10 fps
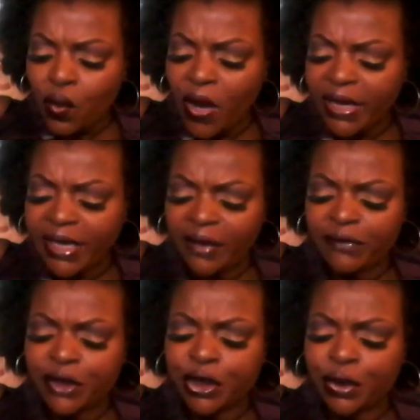what
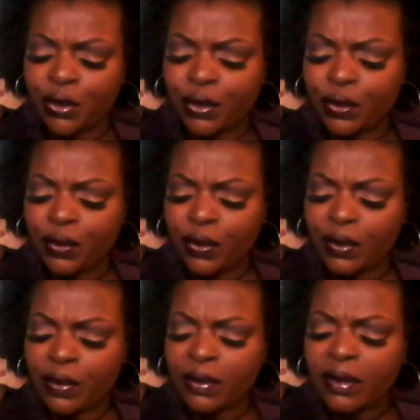gives you
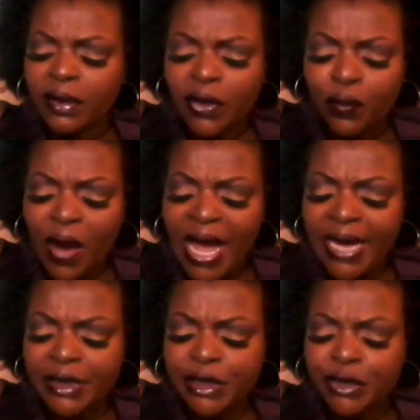the right